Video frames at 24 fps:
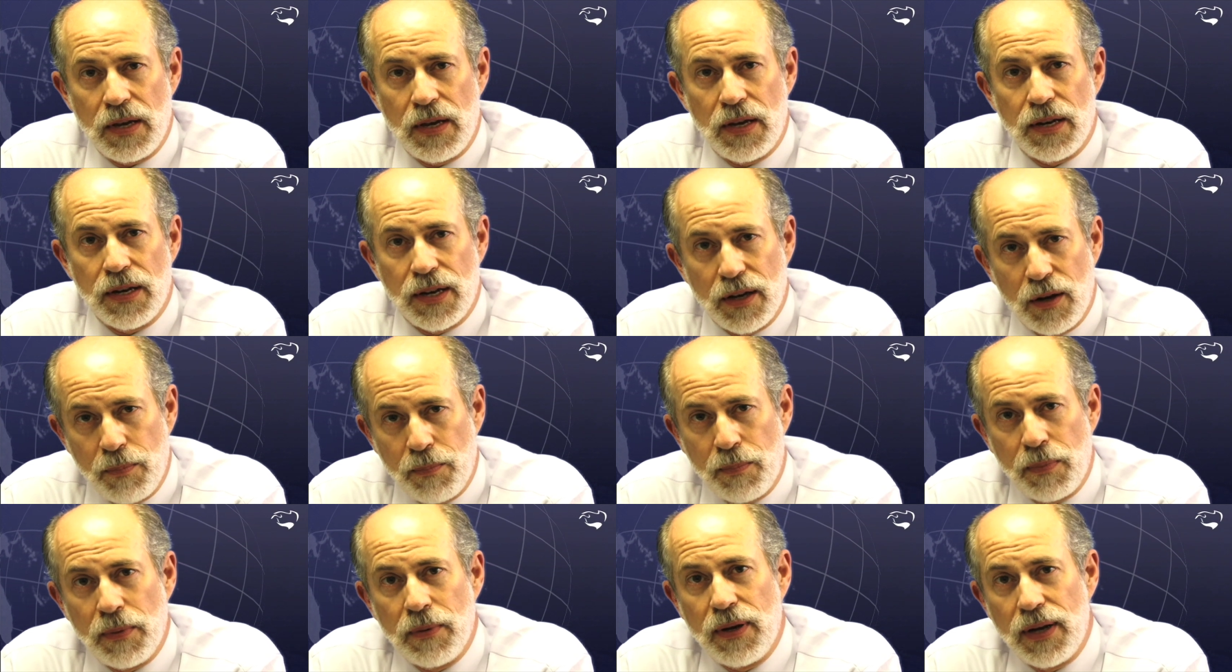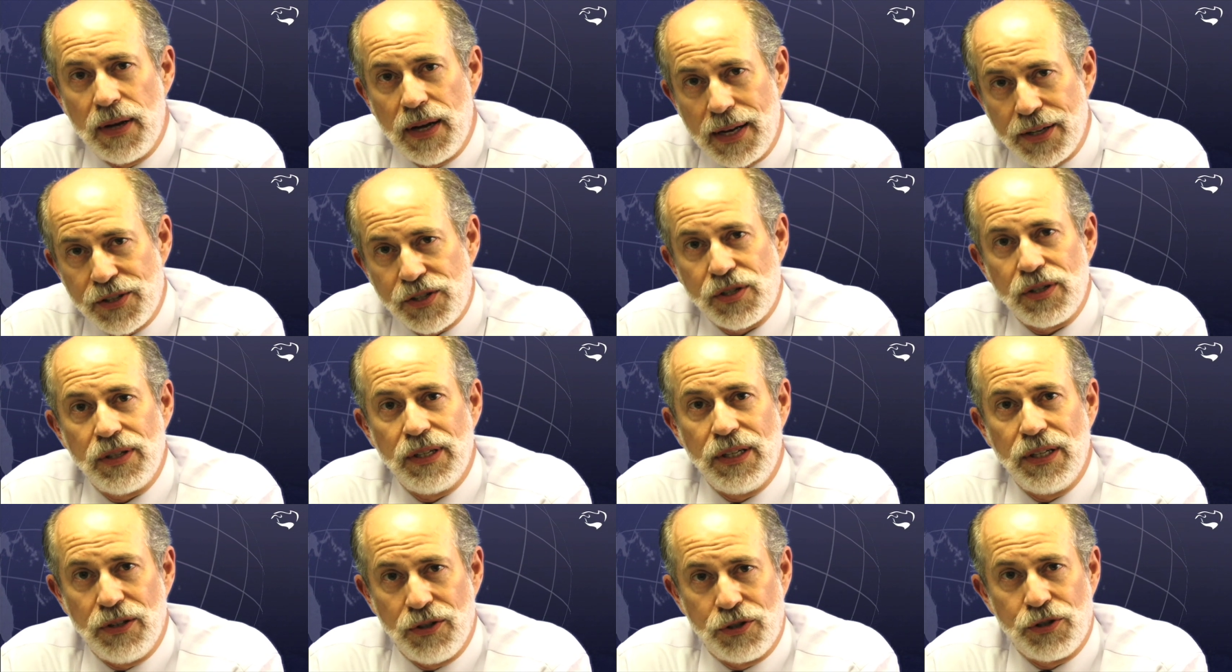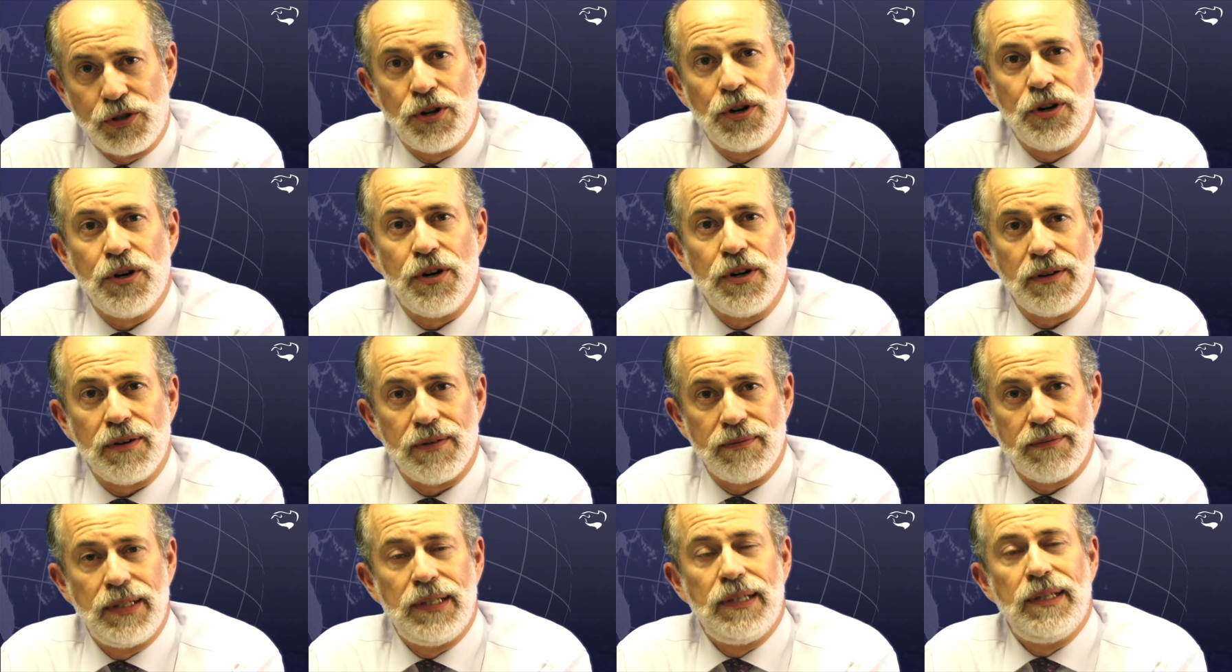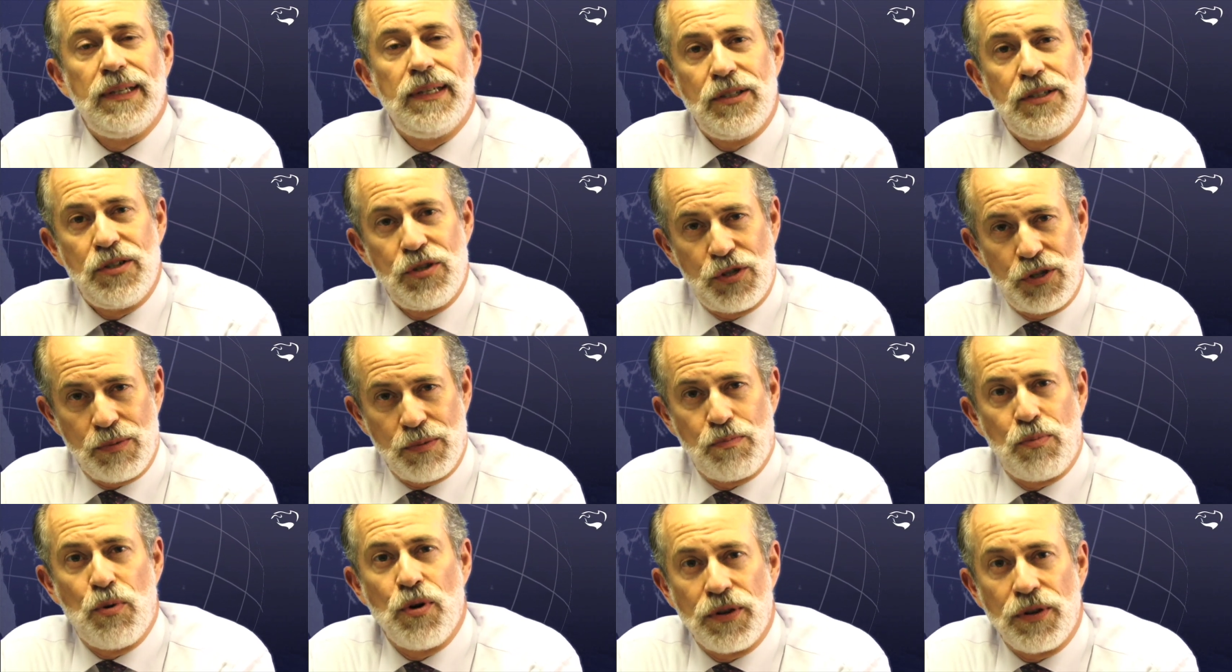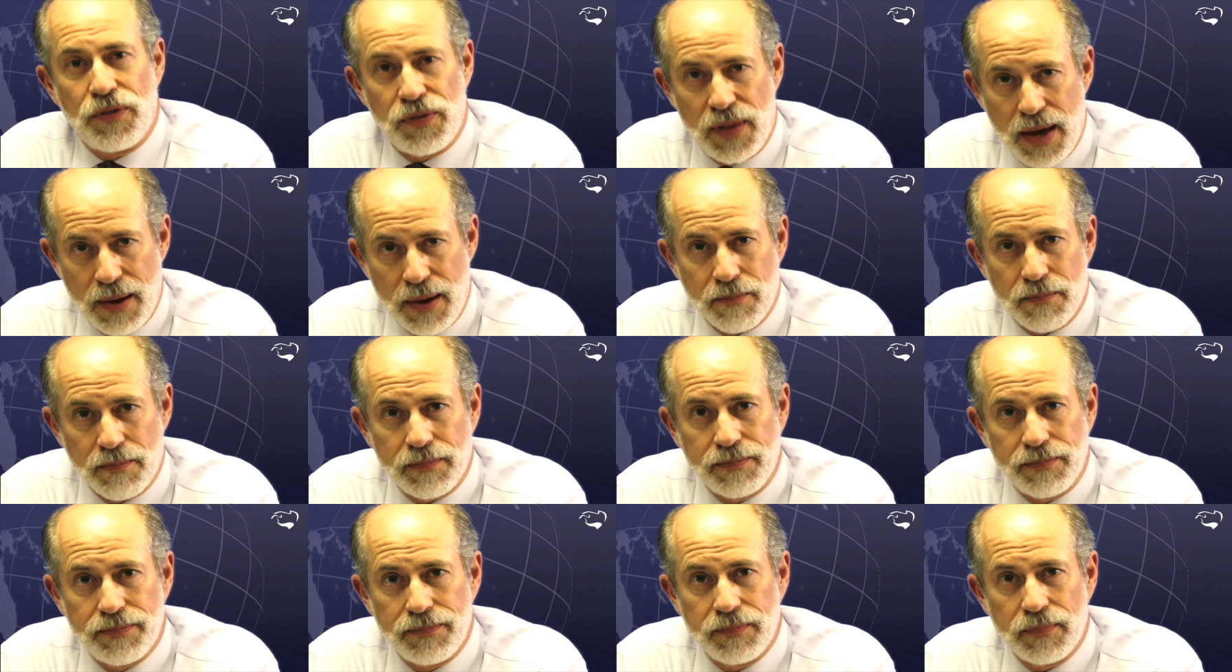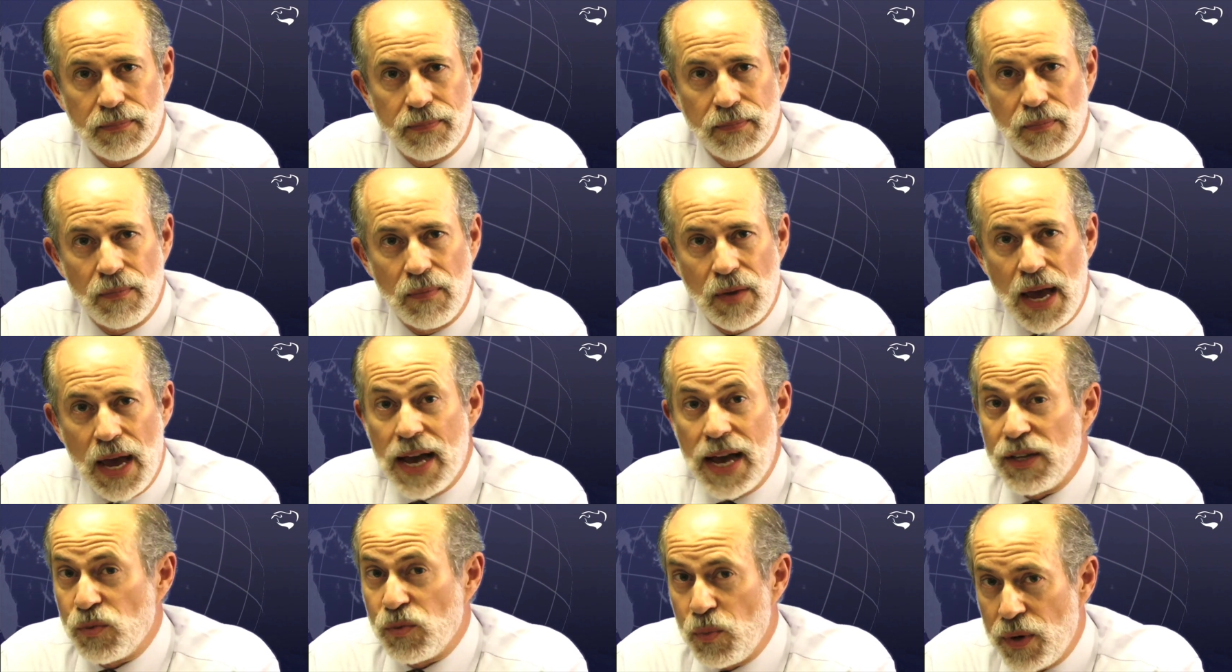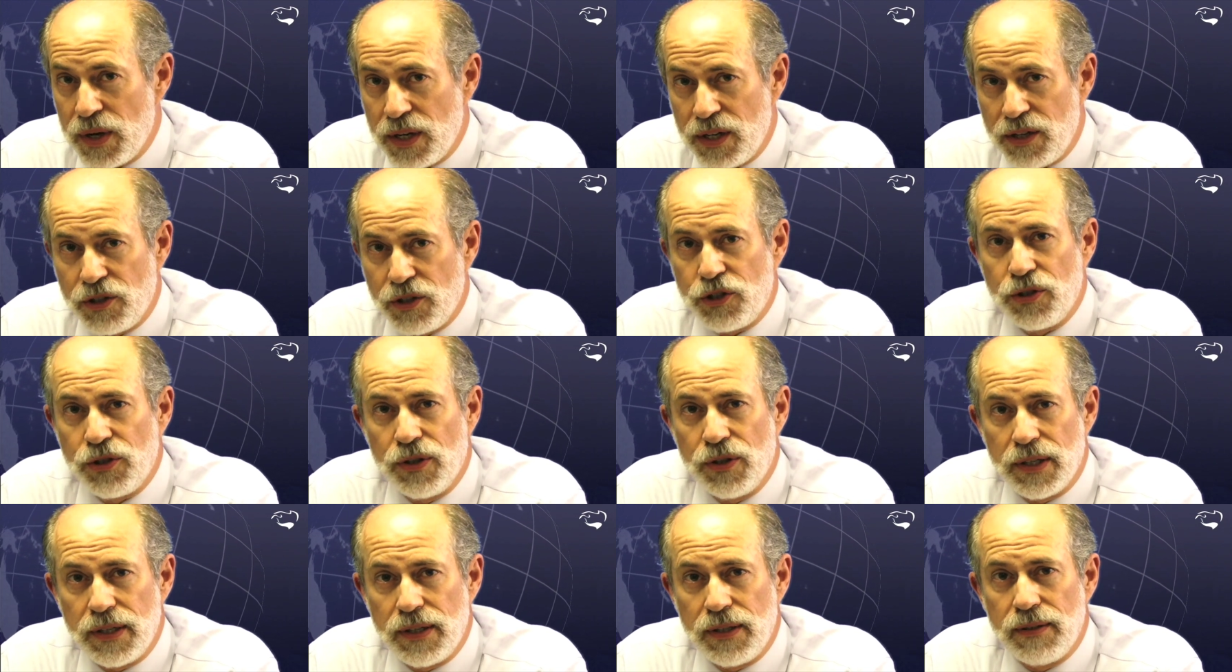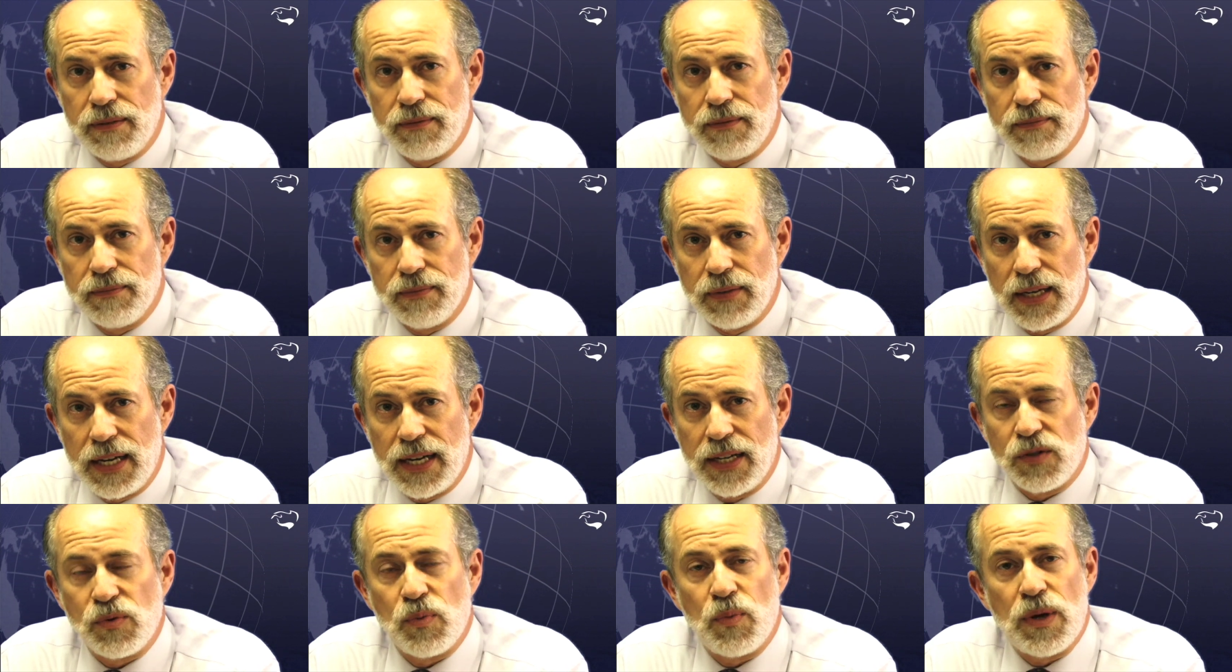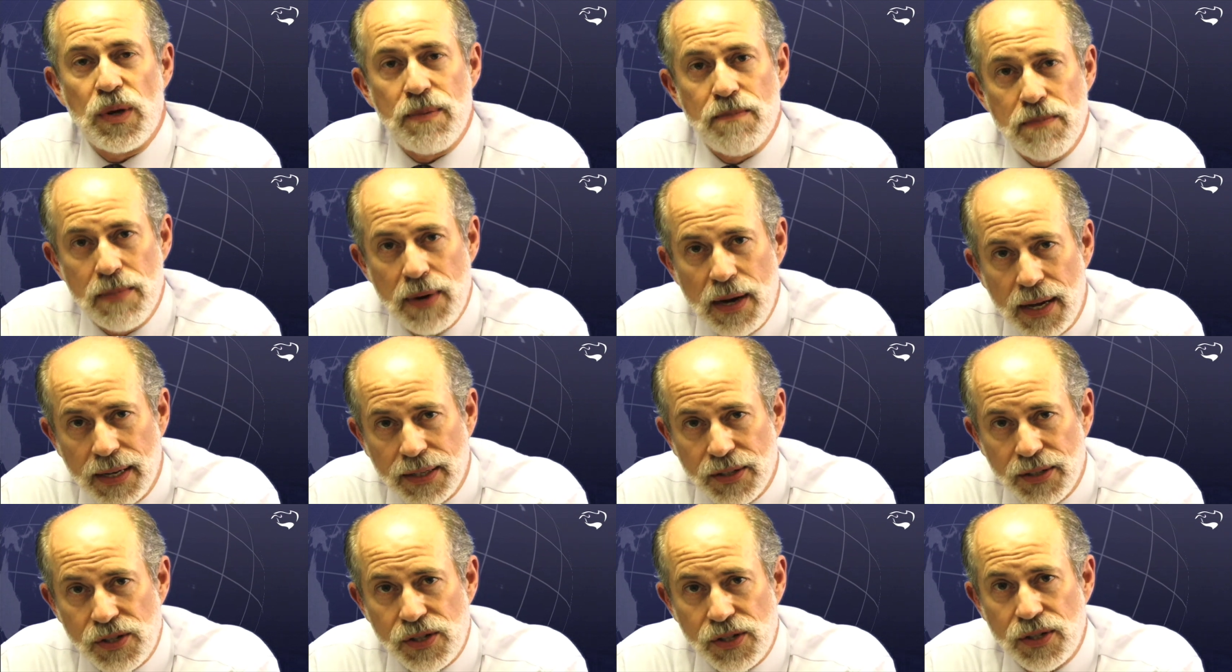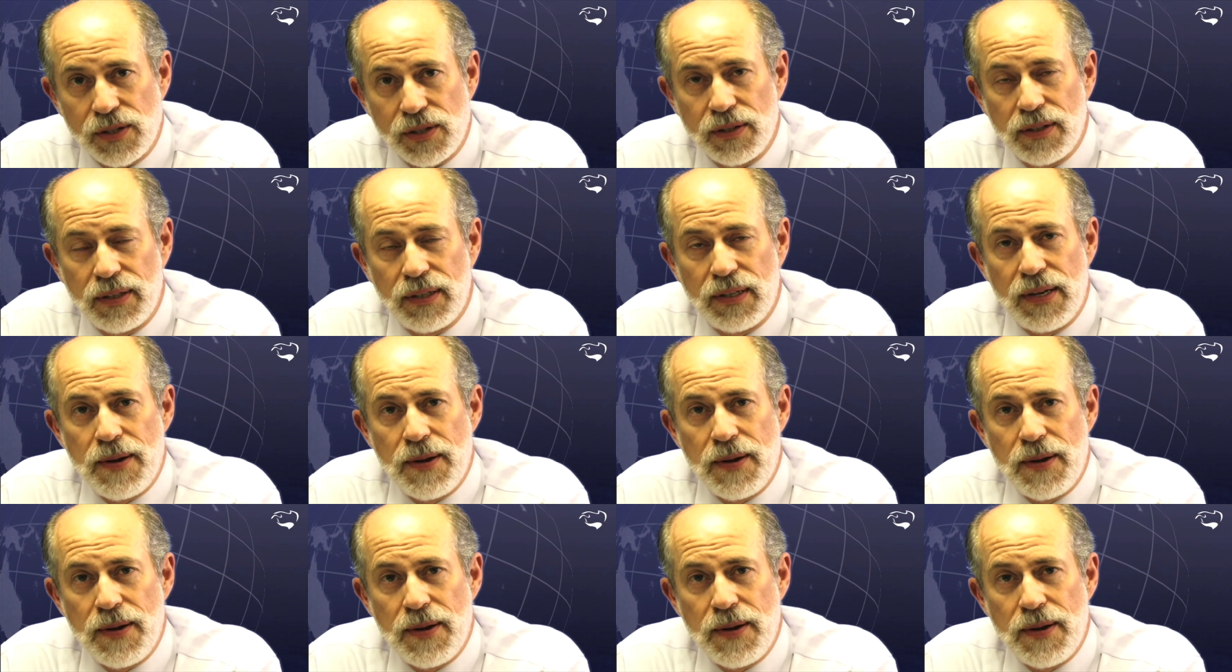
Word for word: and help us in turn support them as we should, as we must,